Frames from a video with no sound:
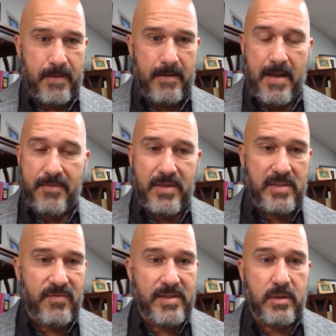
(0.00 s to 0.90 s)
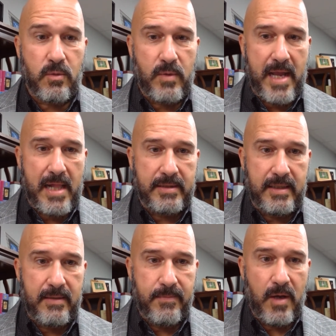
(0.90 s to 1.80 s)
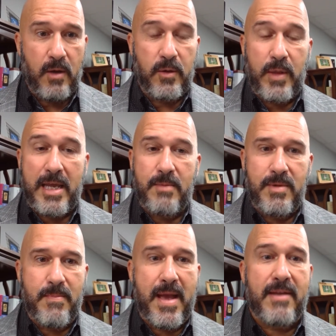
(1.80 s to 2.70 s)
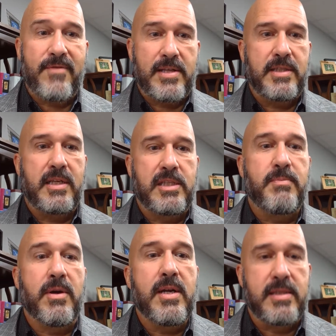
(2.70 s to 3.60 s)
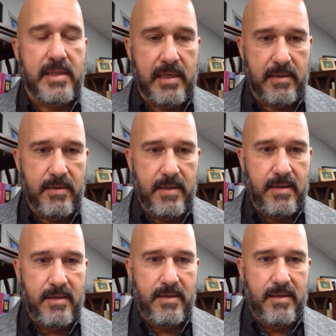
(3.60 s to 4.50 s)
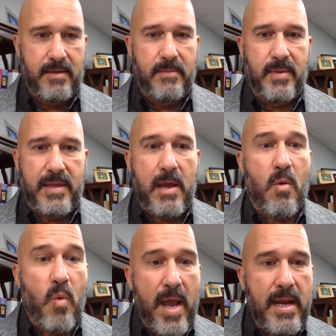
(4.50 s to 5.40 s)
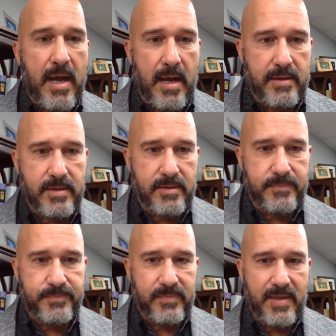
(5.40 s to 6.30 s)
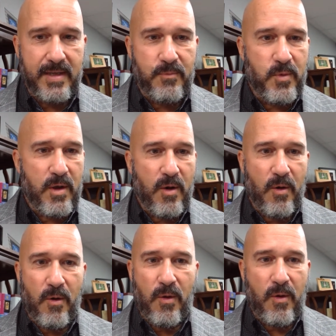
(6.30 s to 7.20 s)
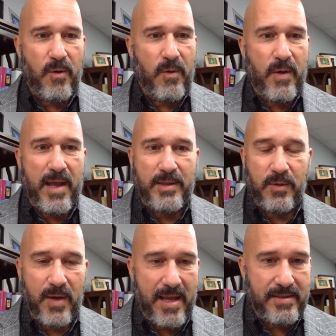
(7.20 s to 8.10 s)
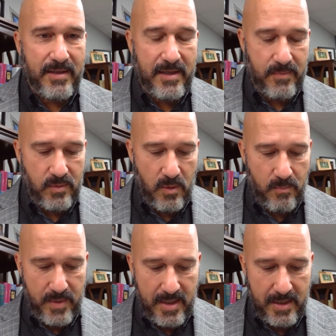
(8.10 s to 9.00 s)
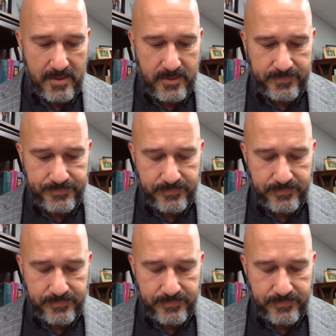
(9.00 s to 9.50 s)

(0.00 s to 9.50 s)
Not this physical reality, although they can be manifested and experienced here, but they await us and we enter into them through obedience.